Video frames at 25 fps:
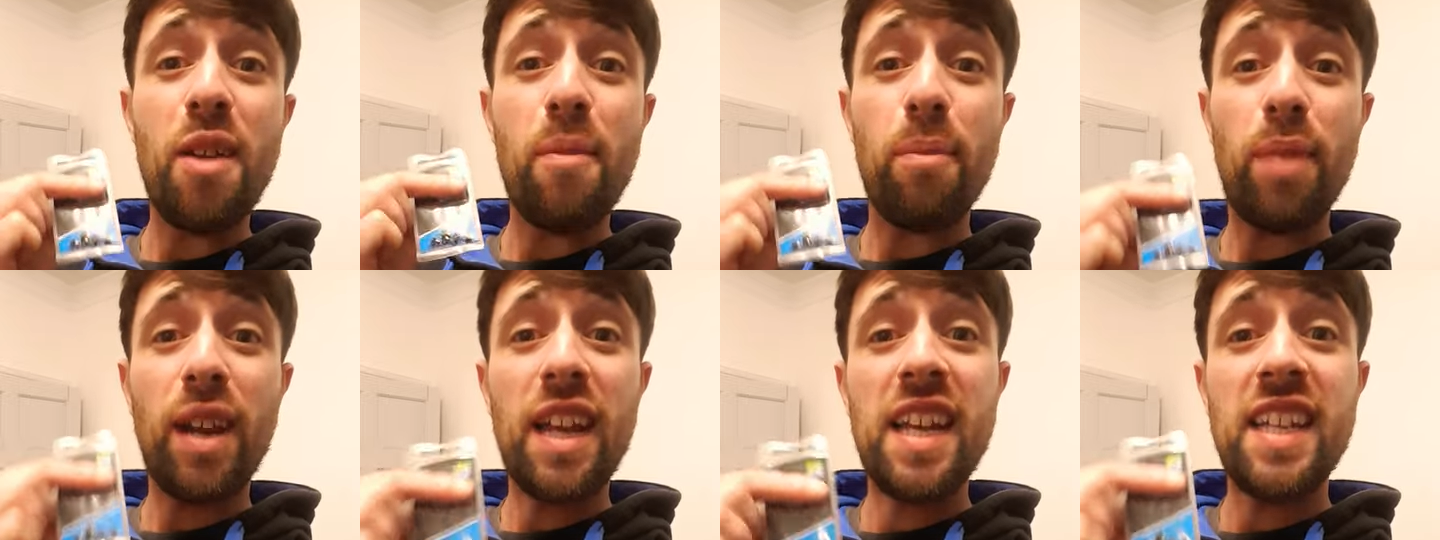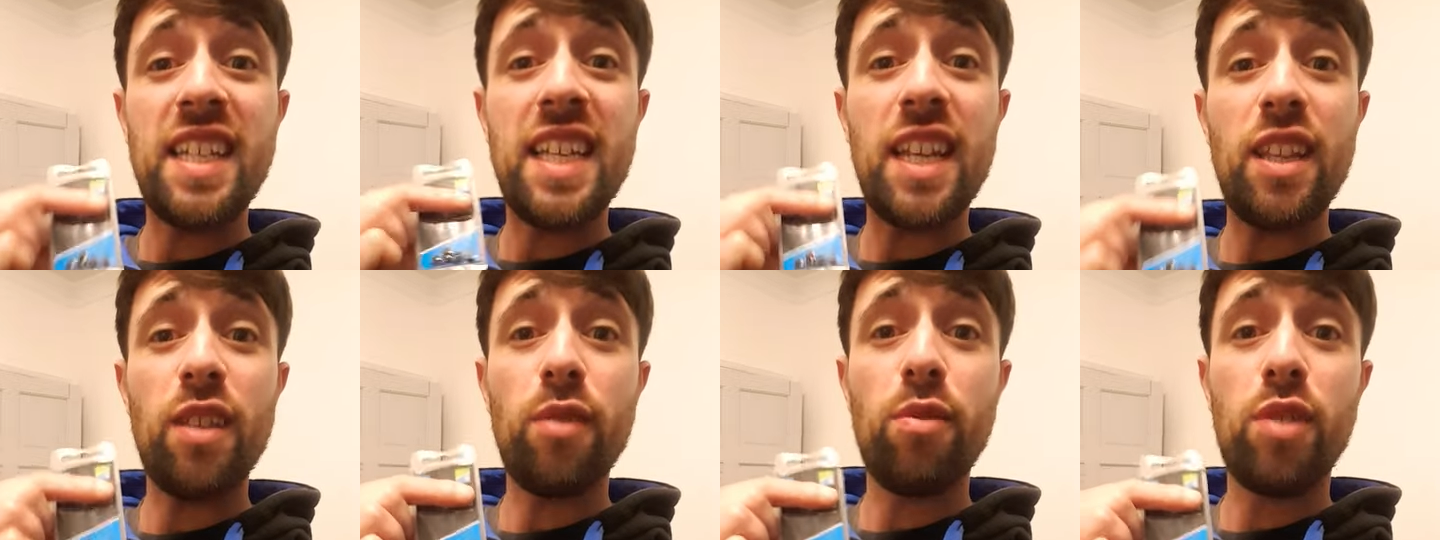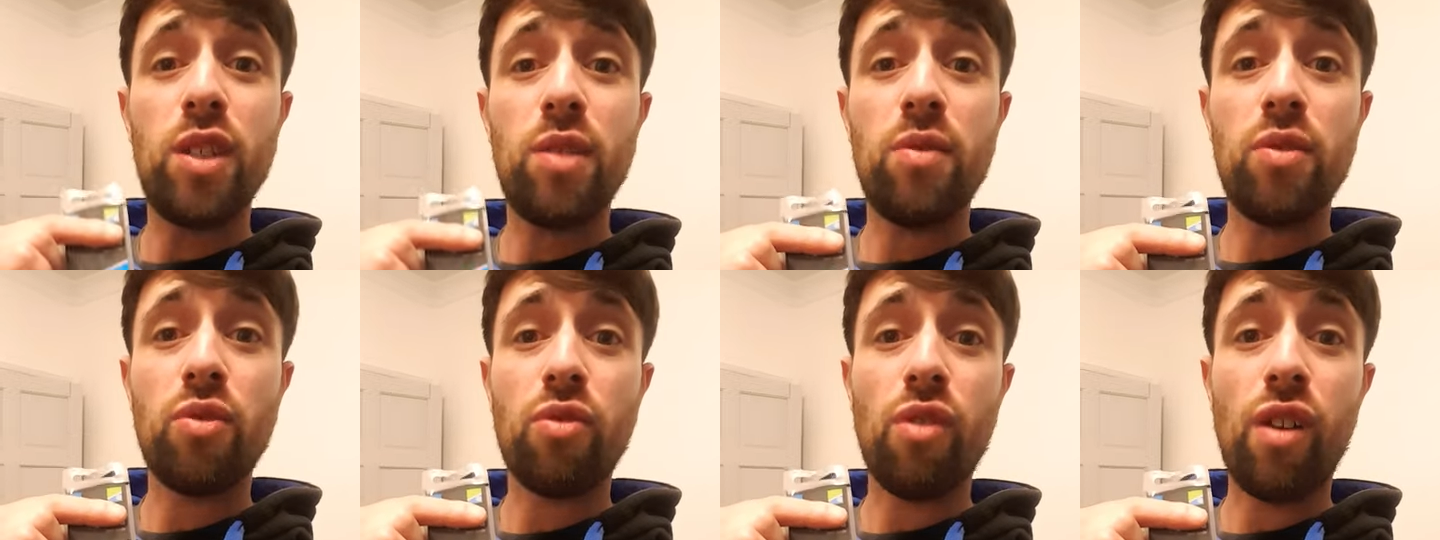Please hit the
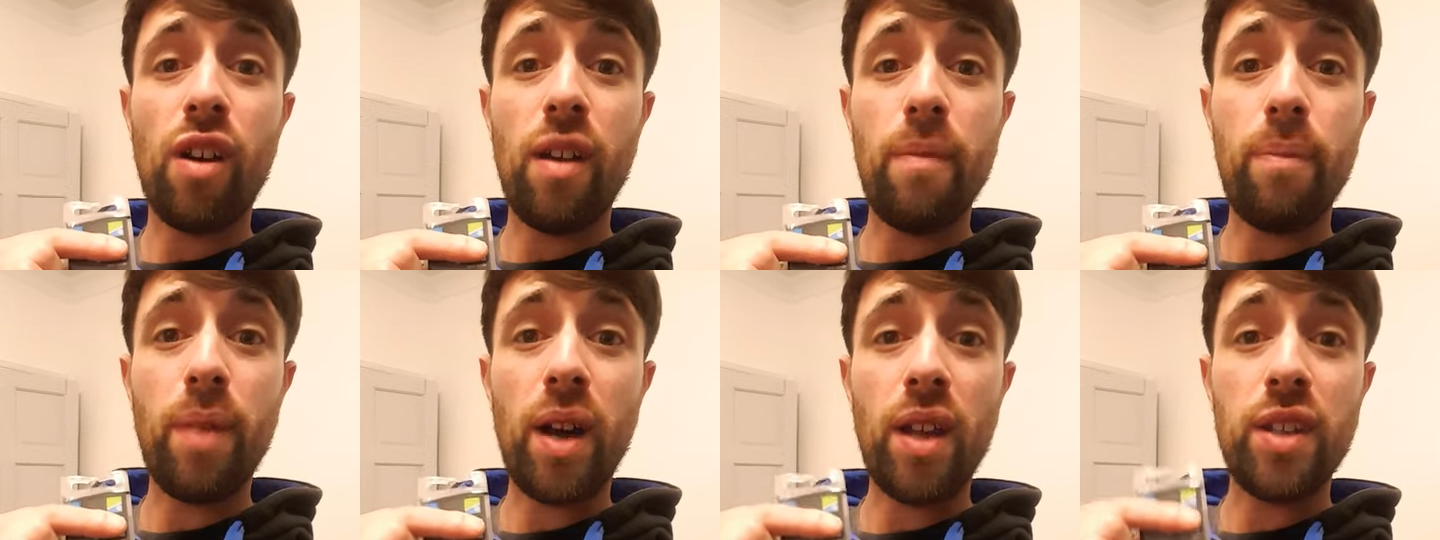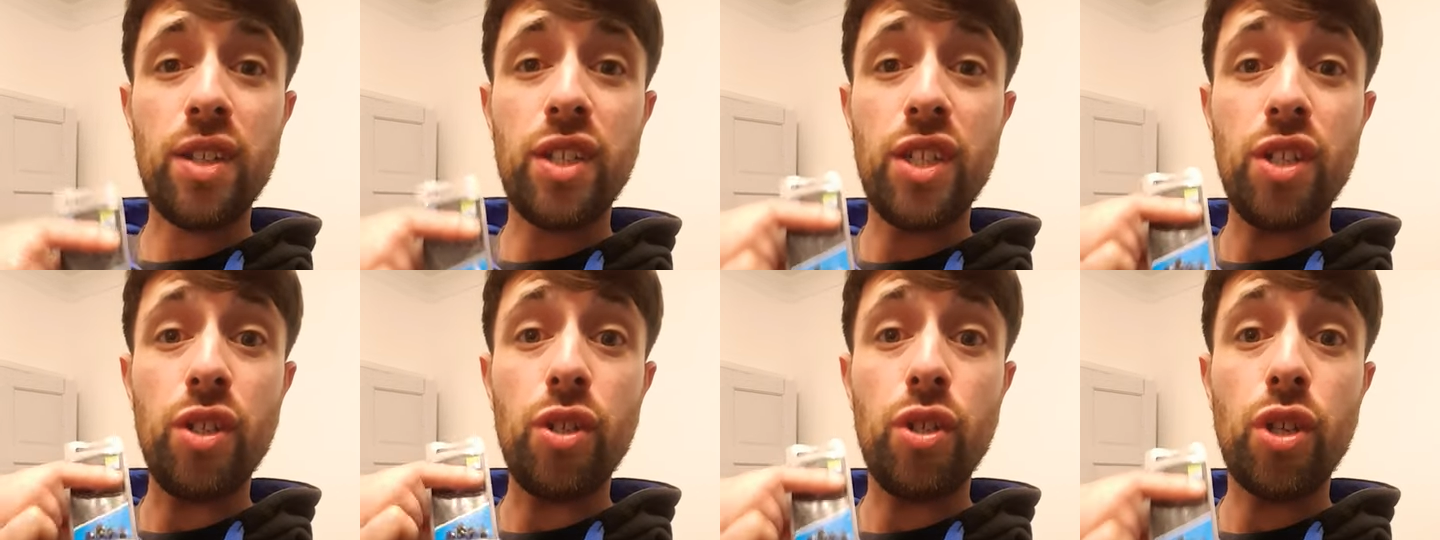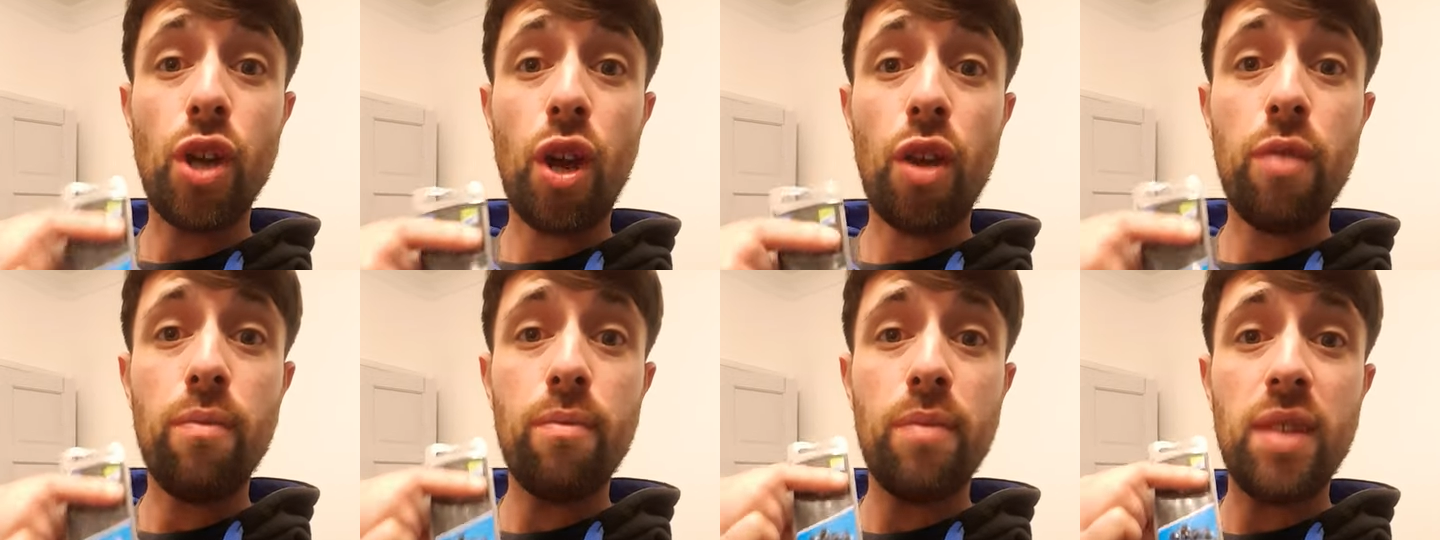subscribe button so you
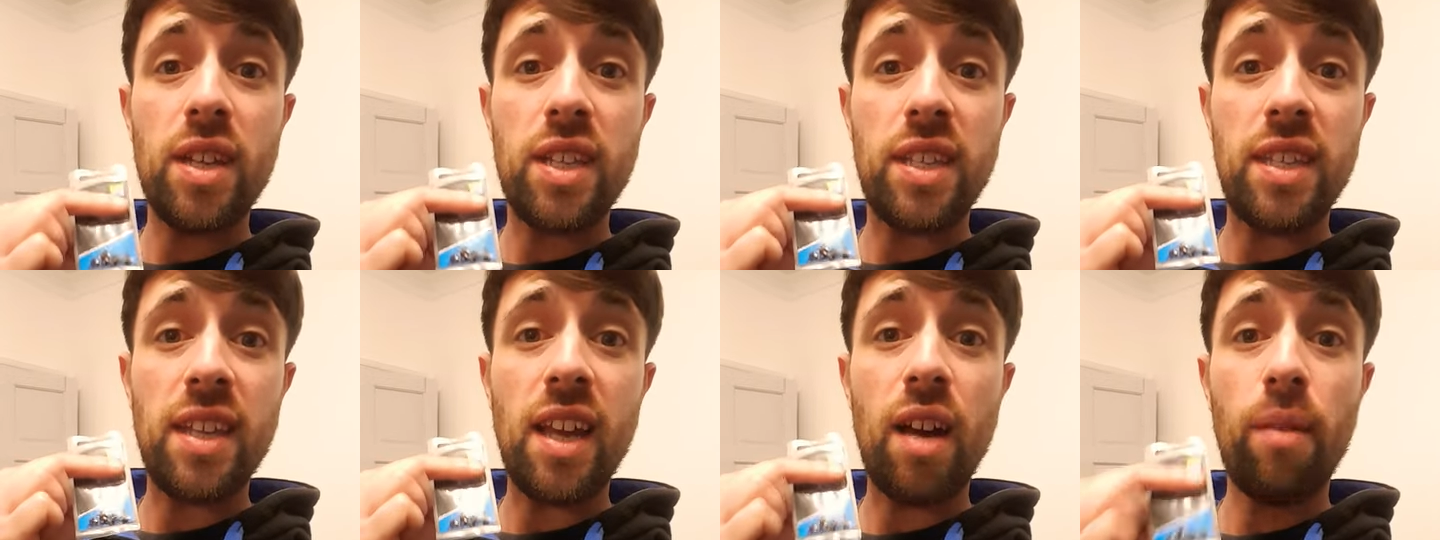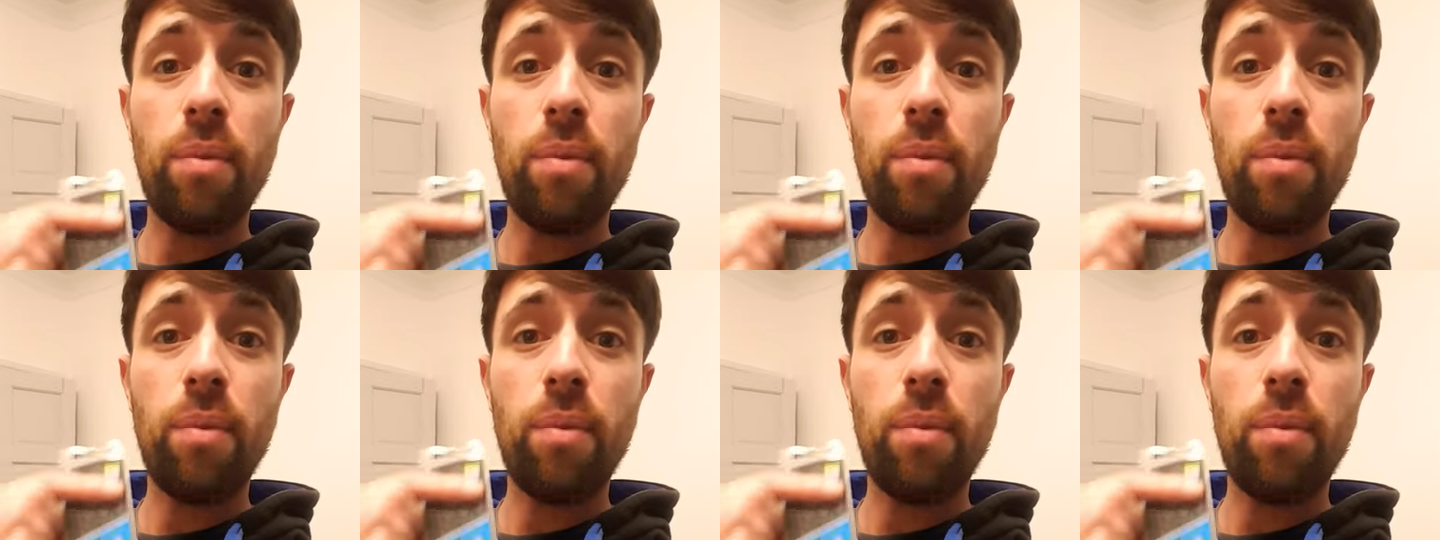don't miss the